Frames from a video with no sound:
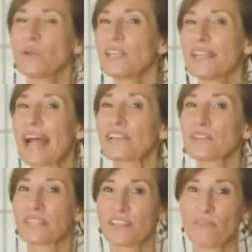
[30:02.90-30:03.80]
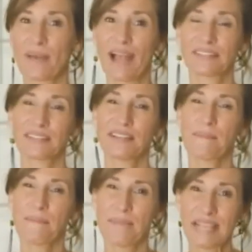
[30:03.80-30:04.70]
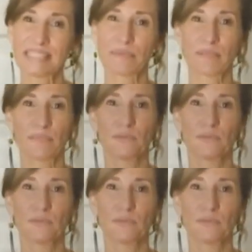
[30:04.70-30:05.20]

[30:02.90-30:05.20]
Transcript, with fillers: It's only natural to give back to the amazing